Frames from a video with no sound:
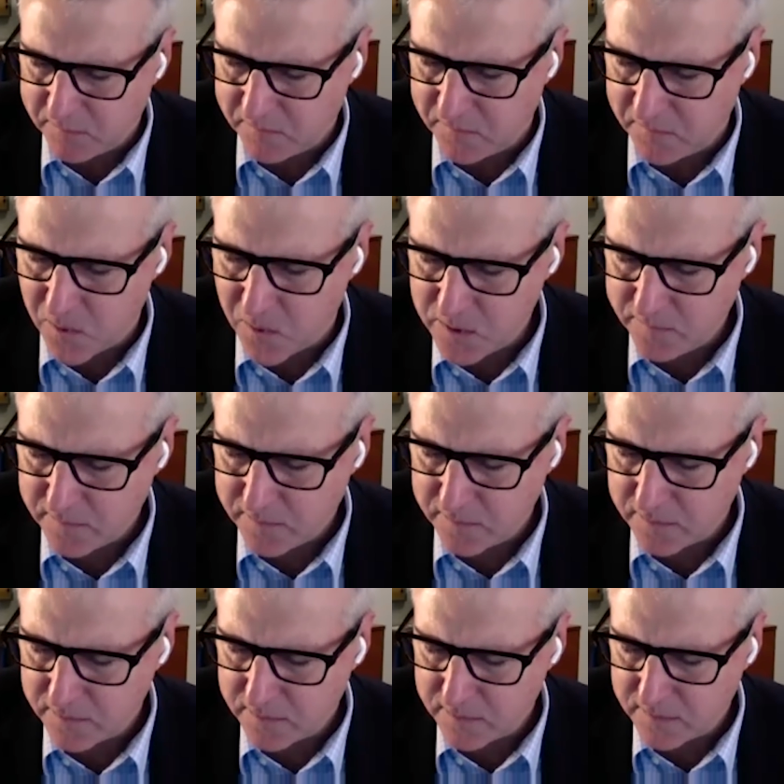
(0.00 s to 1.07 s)
for
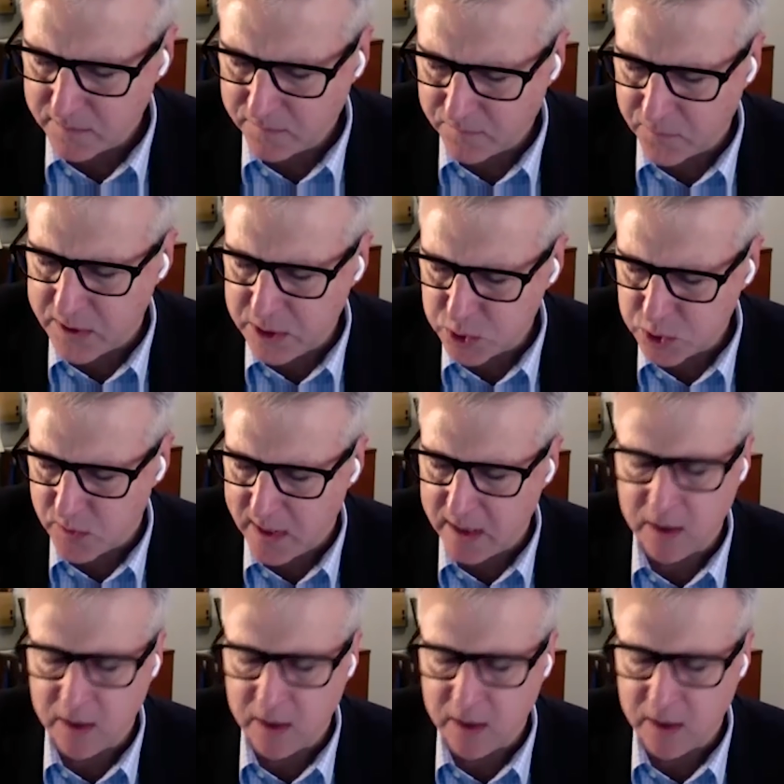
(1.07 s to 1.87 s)
free trade.